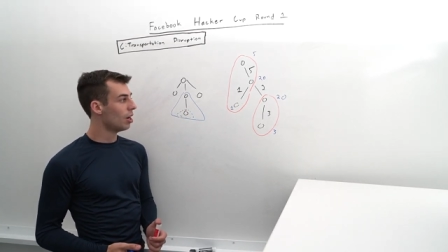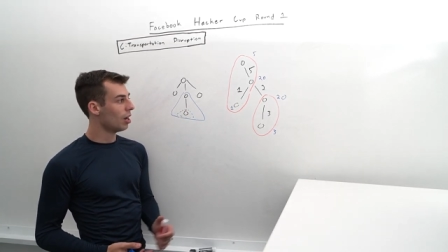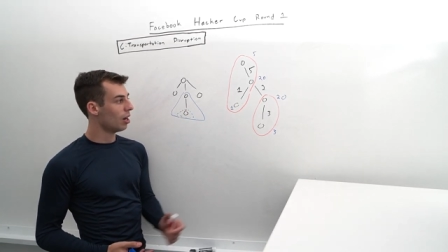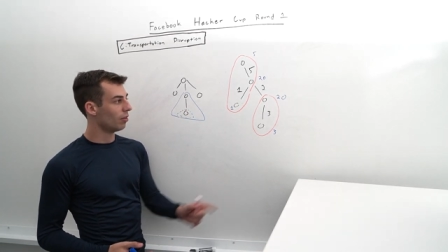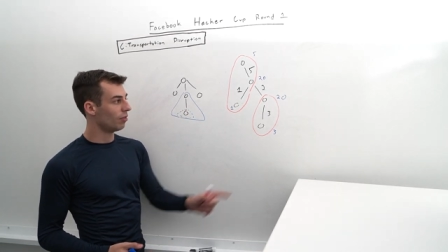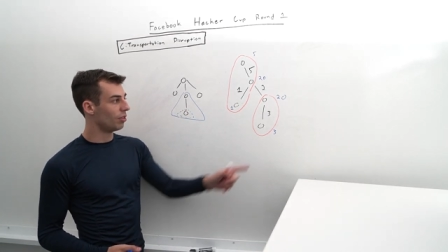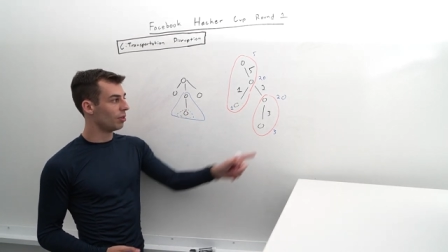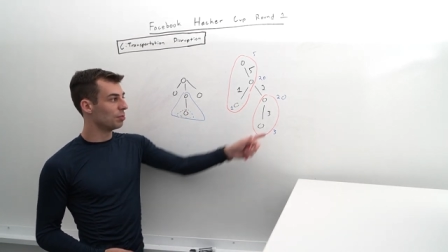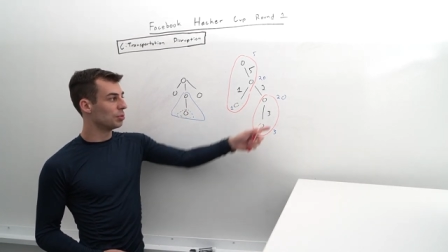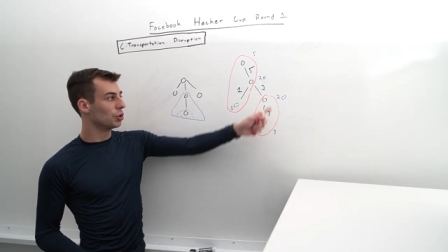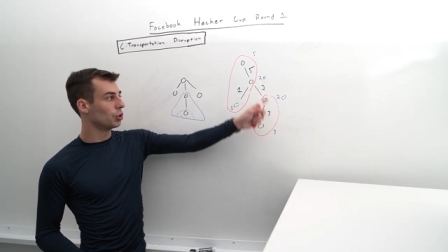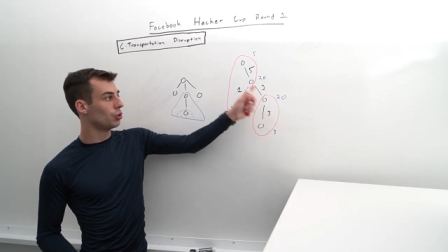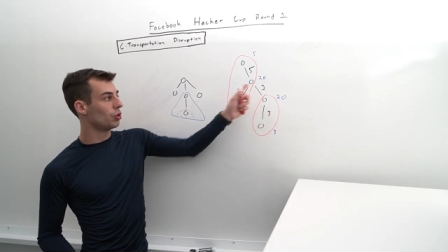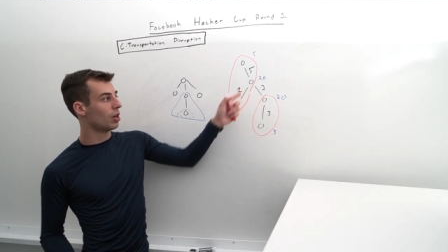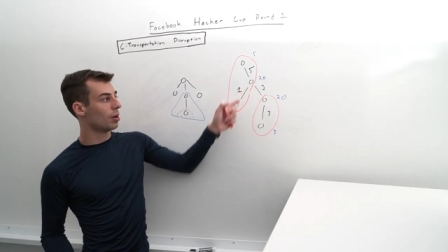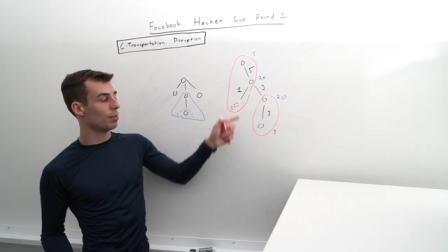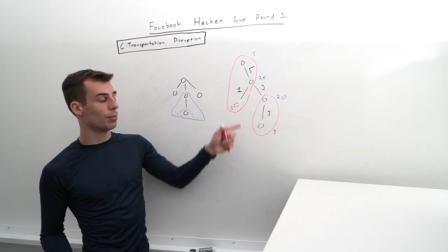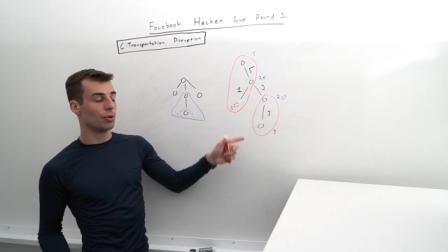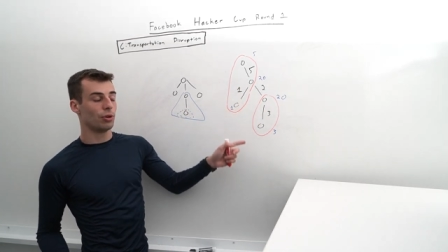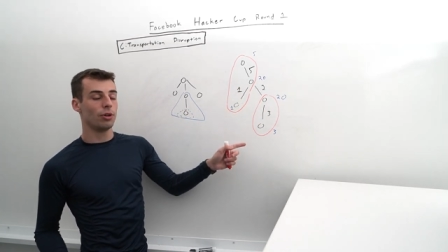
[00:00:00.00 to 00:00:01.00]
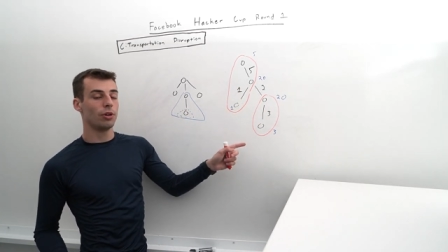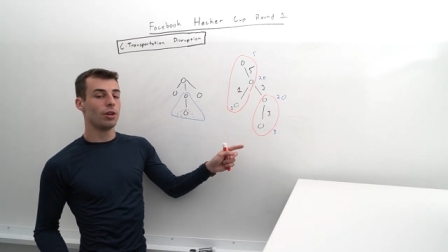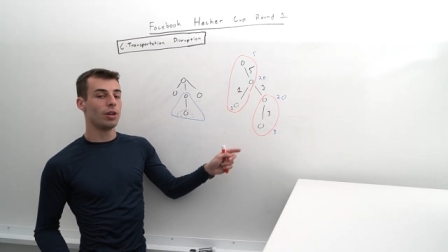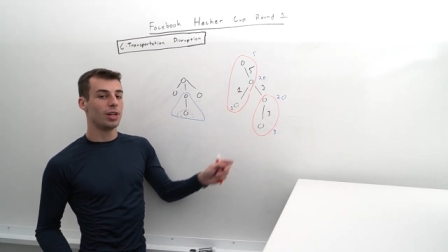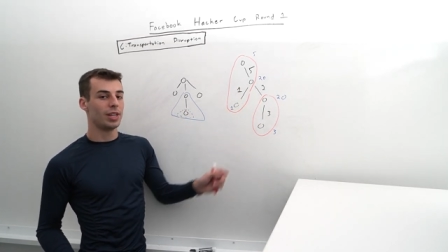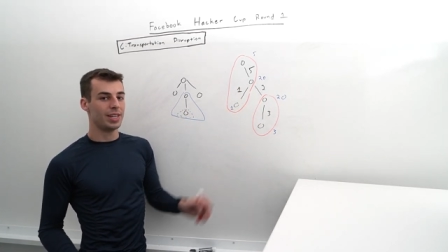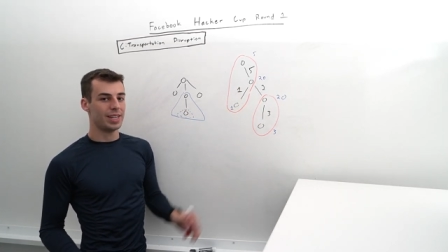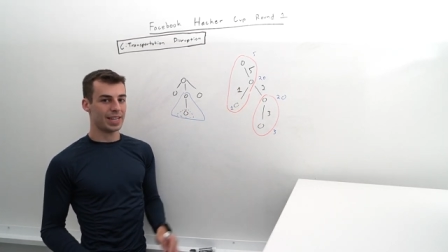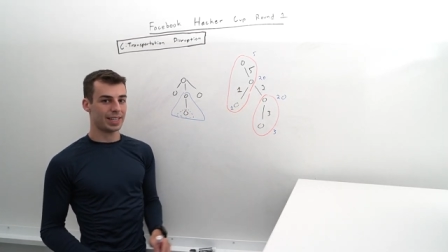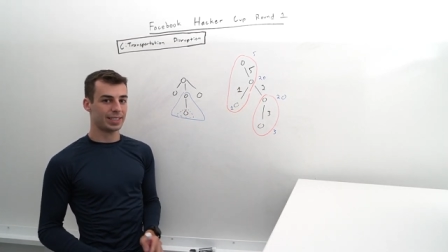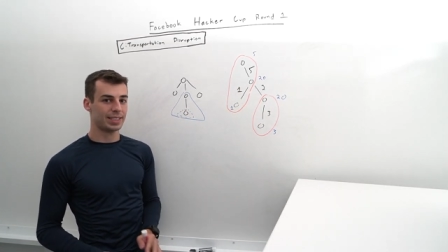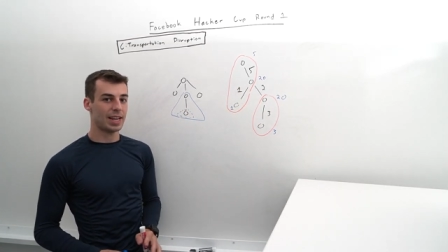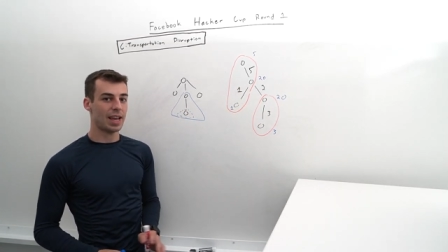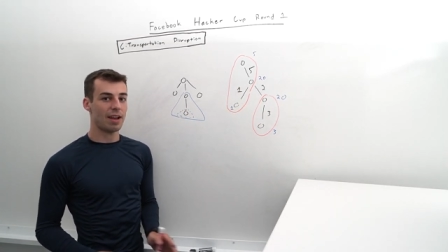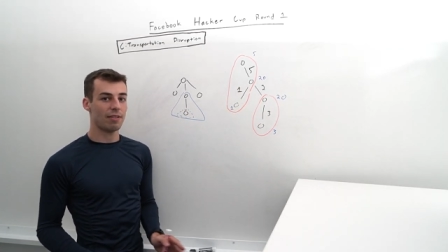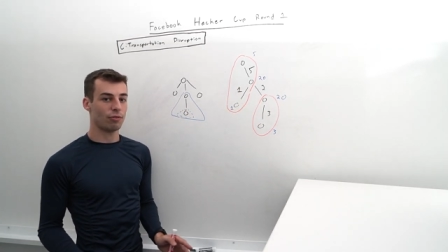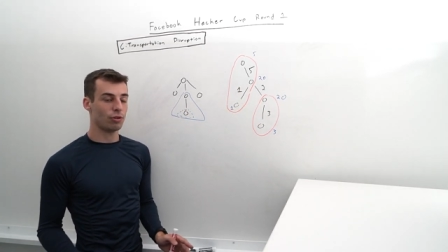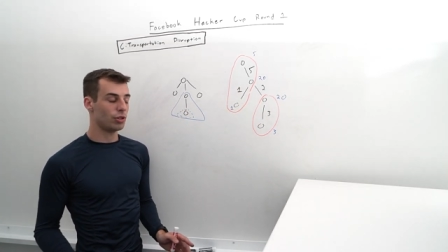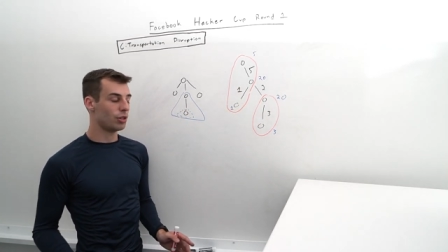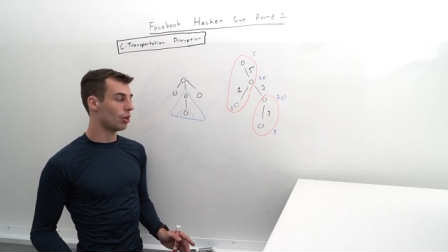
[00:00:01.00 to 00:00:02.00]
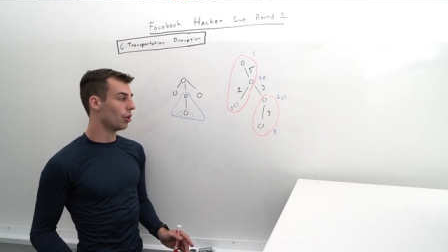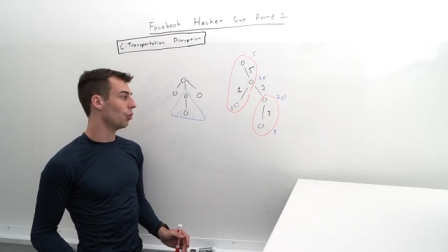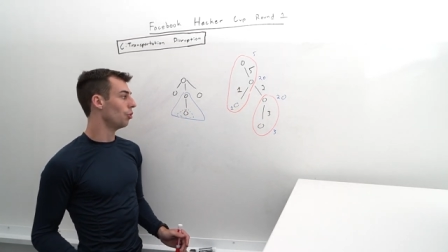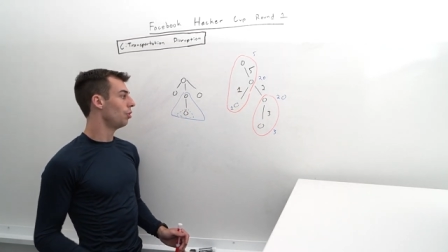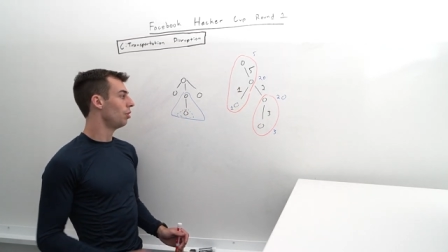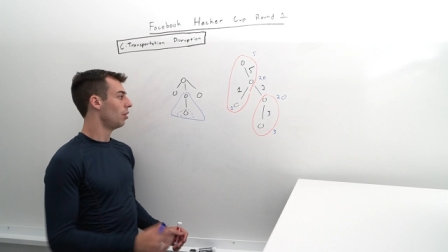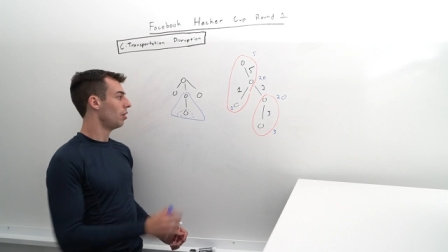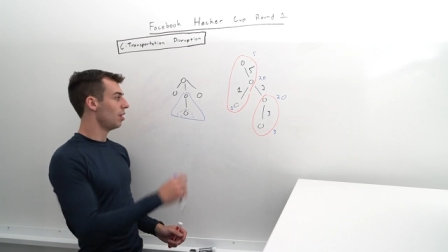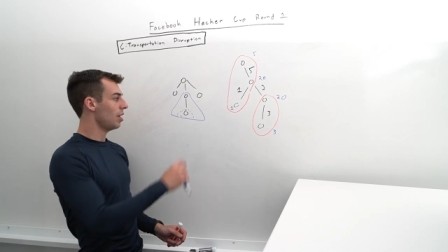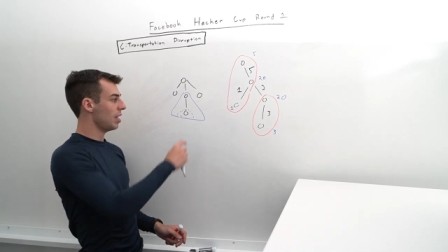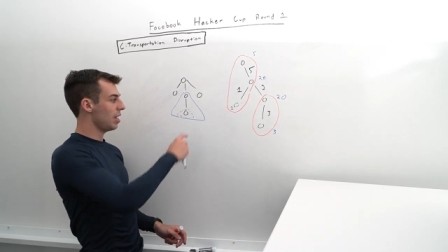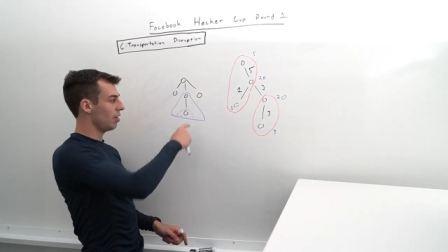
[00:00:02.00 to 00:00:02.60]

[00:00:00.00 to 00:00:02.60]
of the blue number next to every node